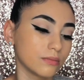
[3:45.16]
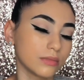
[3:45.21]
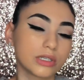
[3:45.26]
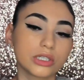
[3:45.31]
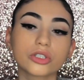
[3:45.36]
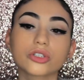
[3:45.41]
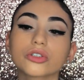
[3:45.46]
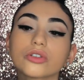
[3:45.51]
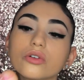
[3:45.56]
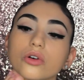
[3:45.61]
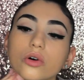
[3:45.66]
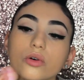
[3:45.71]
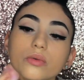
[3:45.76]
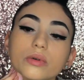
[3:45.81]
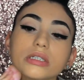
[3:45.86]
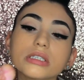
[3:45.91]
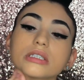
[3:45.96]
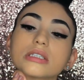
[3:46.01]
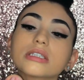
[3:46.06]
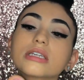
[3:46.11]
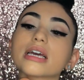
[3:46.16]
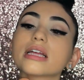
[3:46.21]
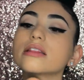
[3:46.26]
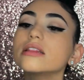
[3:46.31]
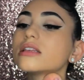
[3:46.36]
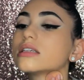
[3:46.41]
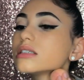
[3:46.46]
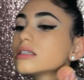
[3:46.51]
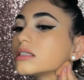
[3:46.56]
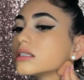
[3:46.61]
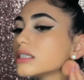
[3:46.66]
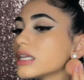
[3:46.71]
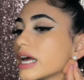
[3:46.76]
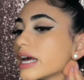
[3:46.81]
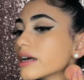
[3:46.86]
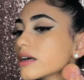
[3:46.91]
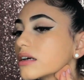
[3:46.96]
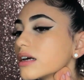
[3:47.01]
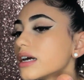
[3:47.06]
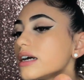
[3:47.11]
Make sure you always get this
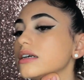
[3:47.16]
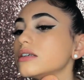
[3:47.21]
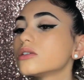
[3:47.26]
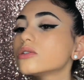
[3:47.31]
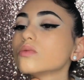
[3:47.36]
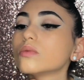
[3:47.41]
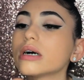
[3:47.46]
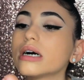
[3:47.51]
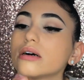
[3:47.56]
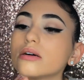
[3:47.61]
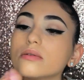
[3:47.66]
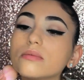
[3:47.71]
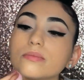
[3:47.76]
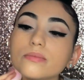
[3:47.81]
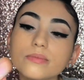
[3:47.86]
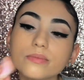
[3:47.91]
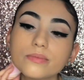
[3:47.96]
neck as well.